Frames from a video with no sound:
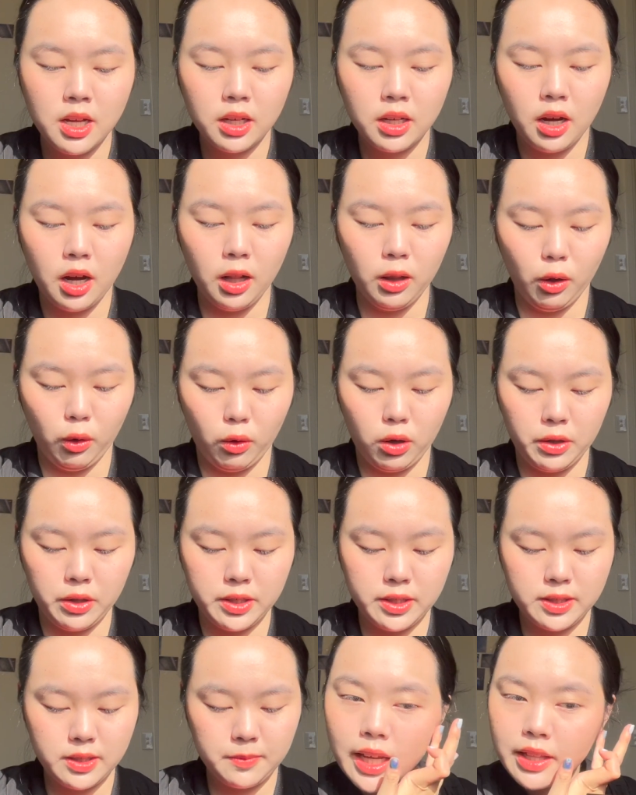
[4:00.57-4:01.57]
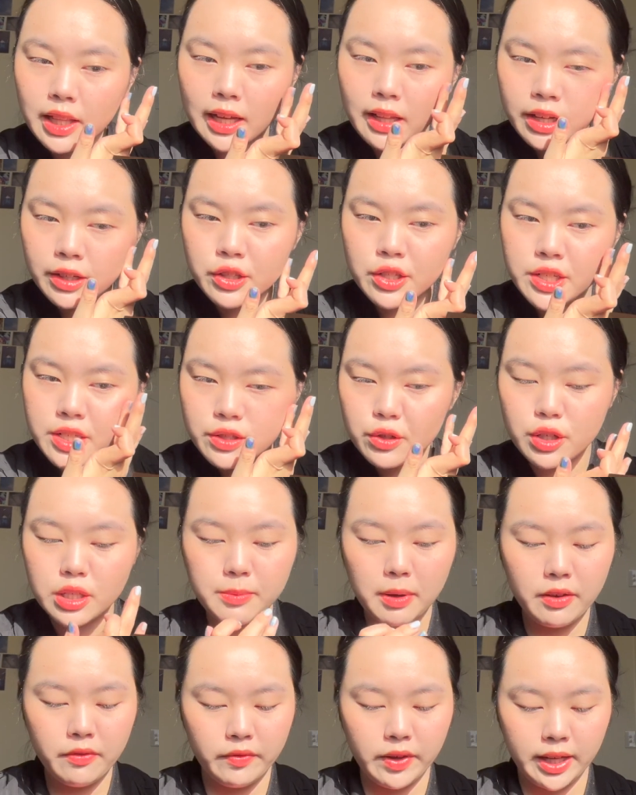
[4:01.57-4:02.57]
color on it. And I like to just use
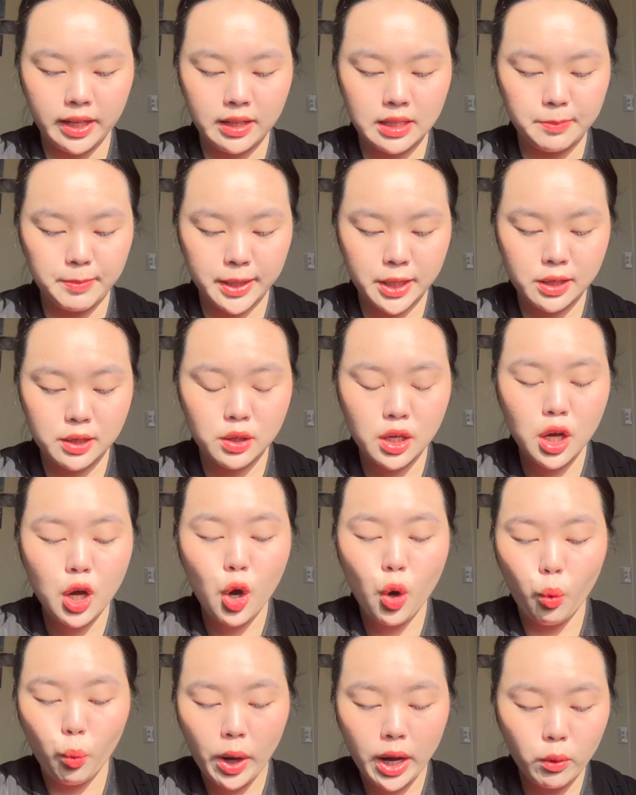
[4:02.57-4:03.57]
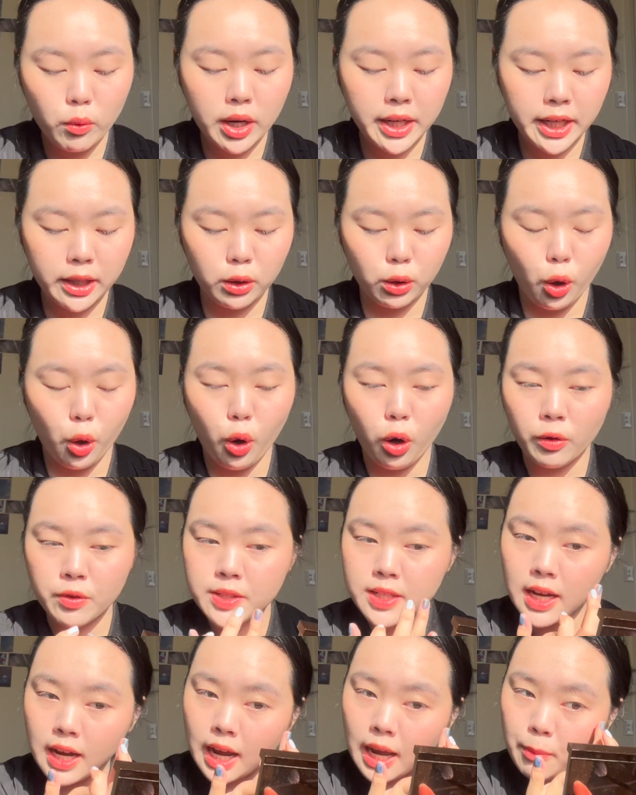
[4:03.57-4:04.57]
my fingers because we're running low on
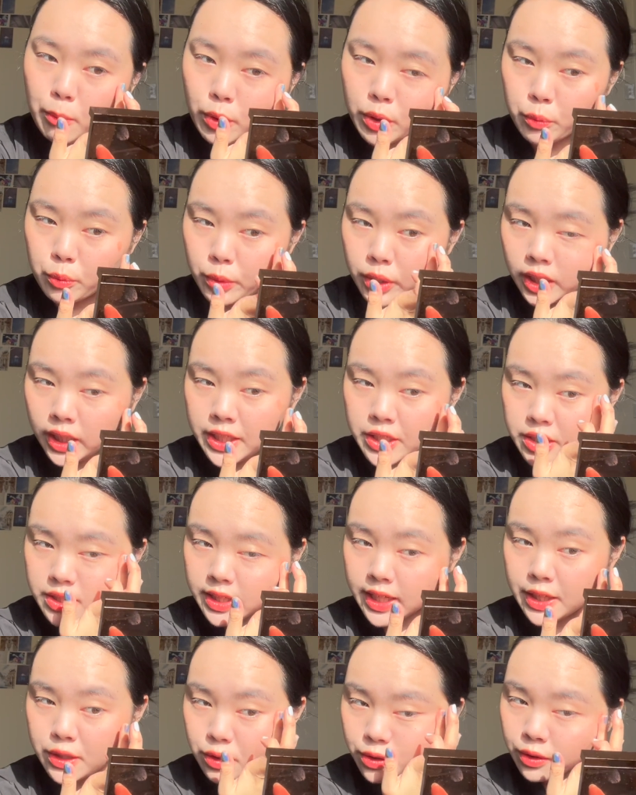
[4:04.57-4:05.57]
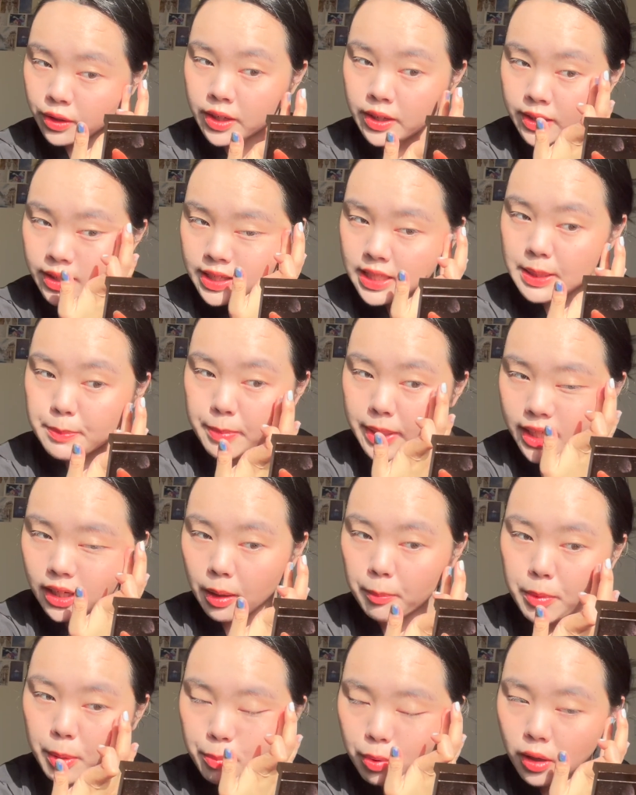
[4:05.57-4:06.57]
time. We really just need to speed
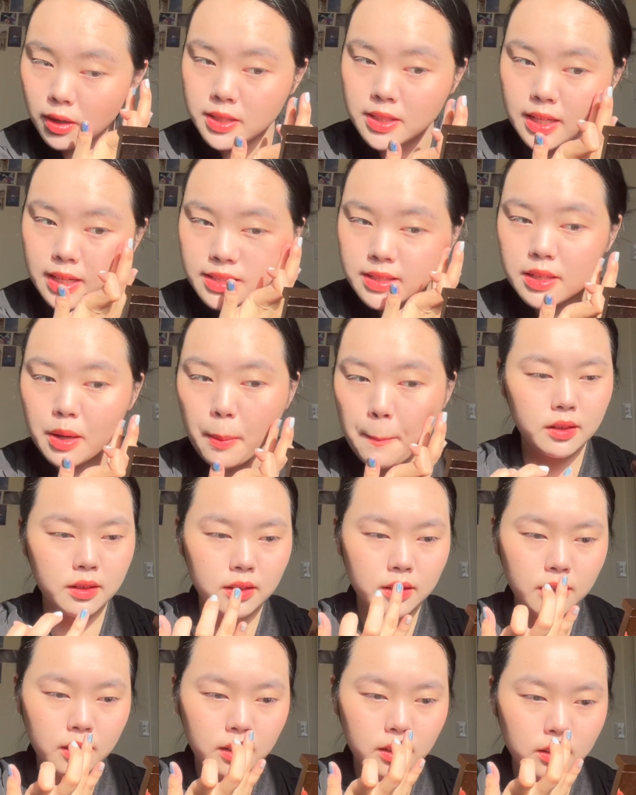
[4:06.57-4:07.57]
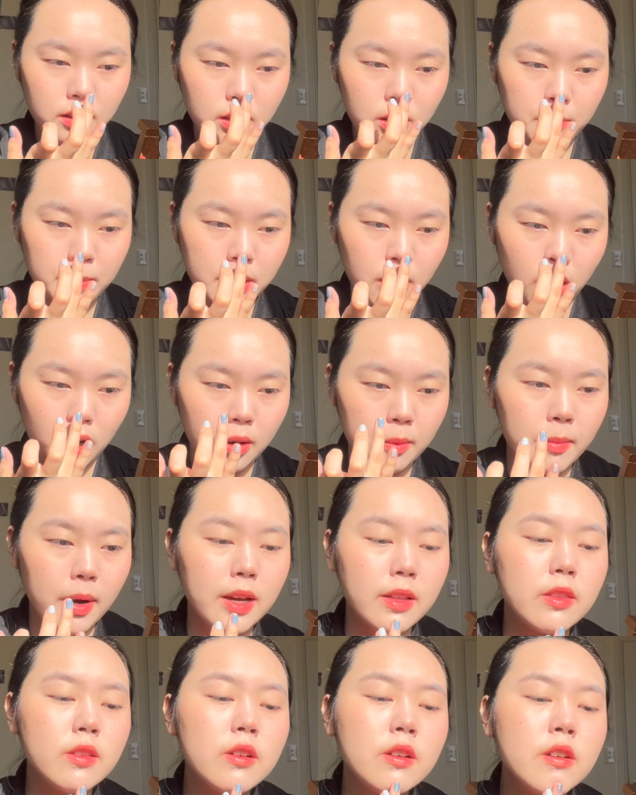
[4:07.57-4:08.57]
up the process. A little bit on my
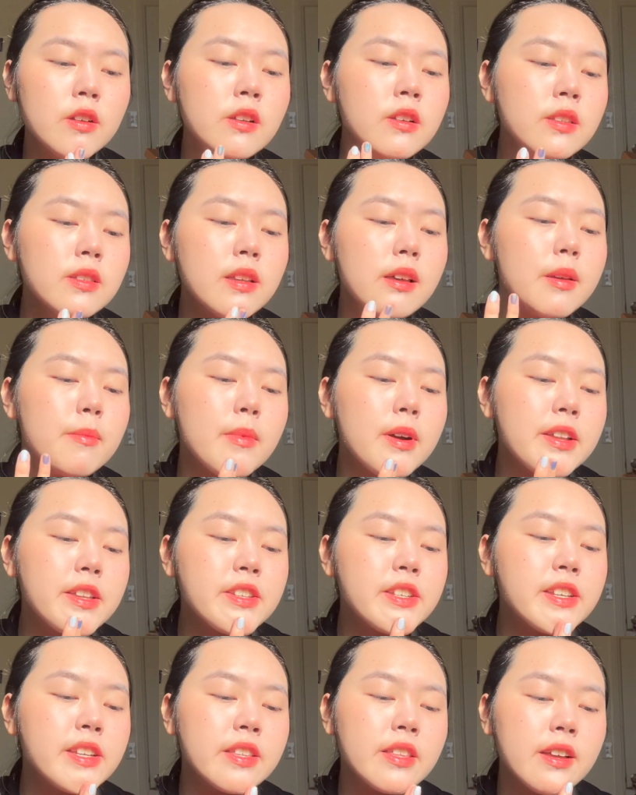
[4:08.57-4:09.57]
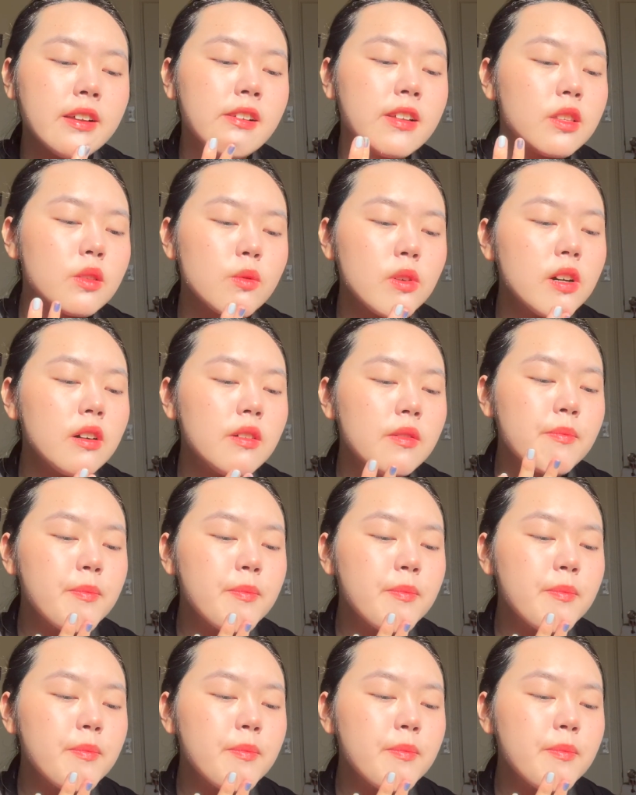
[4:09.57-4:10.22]
nose and my chin as well.